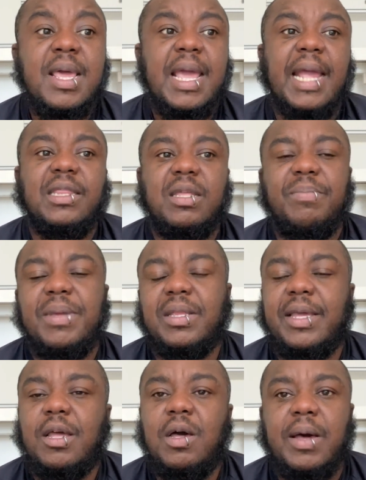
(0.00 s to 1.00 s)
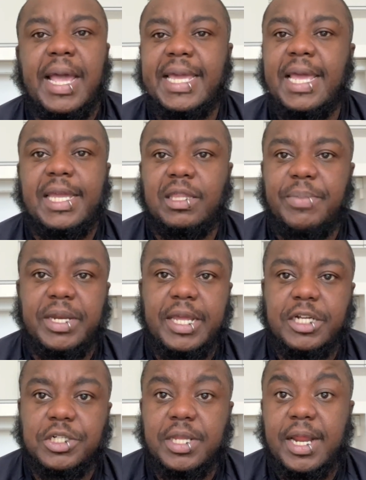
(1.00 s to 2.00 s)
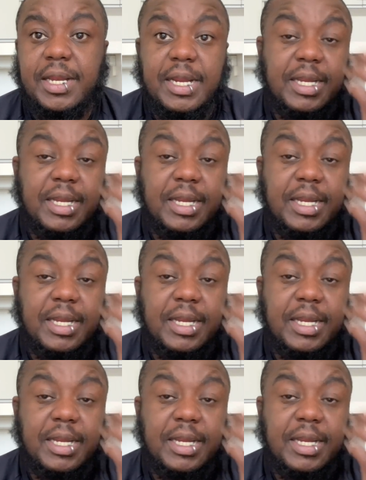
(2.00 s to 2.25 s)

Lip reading: and then be like, oh, I can't get the medication that I need.